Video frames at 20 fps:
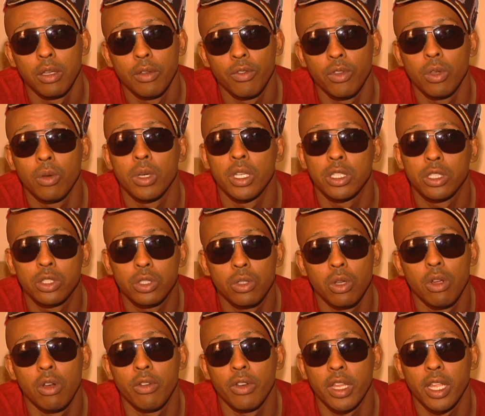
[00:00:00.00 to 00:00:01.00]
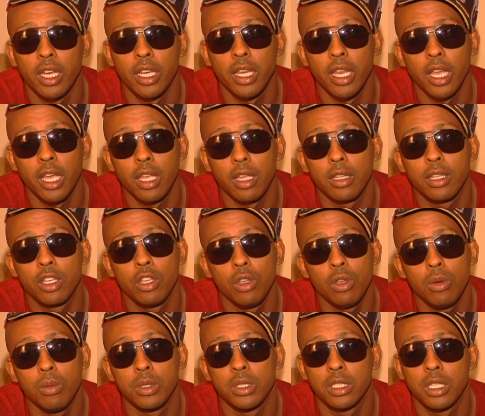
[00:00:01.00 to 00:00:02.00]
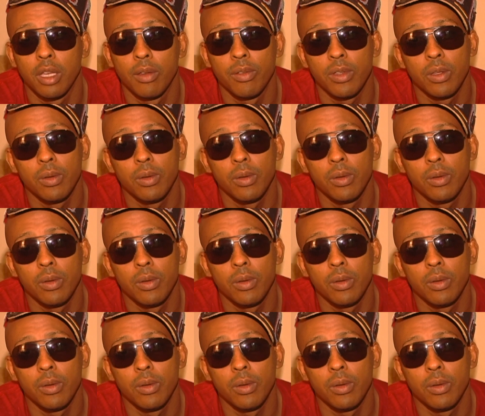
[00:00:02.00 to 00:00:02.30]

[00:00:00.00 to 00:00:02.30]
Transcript: If you a and nigga, Cube was giving